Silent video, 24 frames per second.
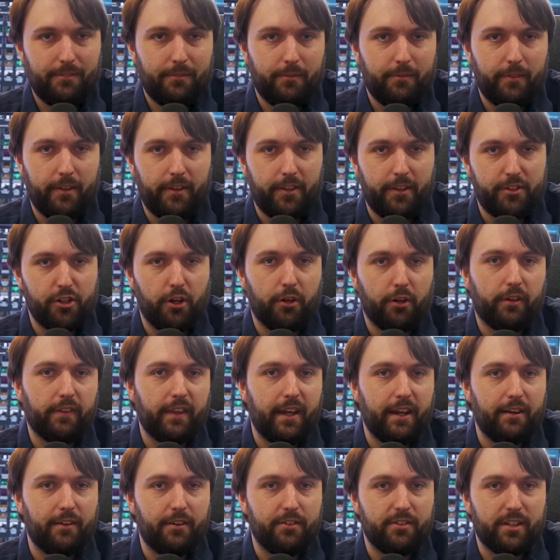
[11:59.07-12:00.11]
The, the joke
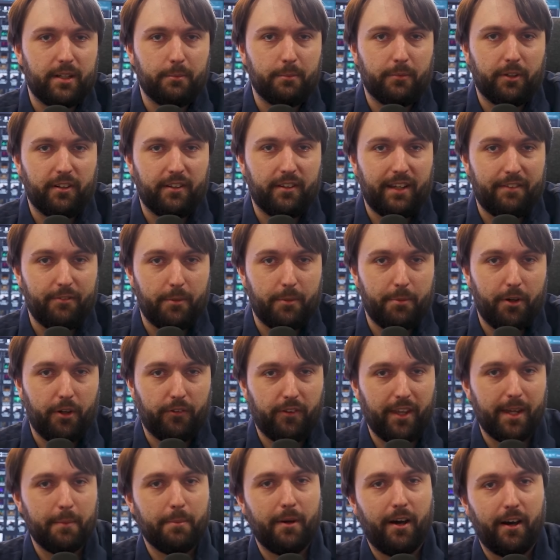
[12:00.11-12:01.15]
there is that I'm going to have a
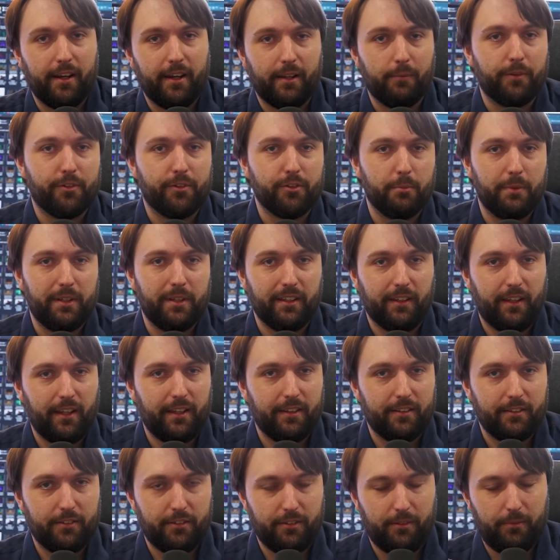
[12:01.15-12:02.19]
birthday party, which will be
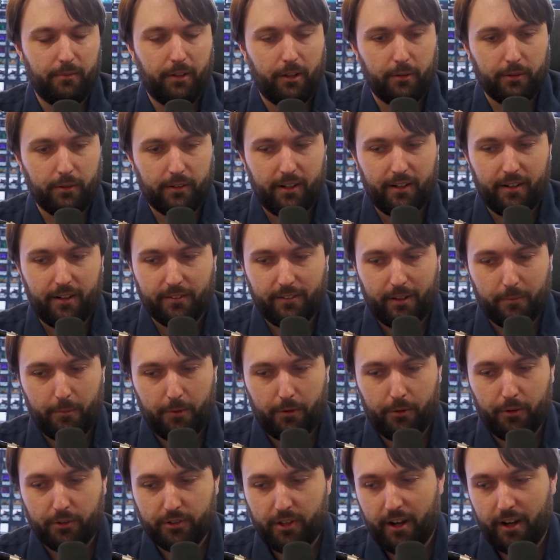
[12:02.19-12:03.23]
akin to lower Karazhan with orcs.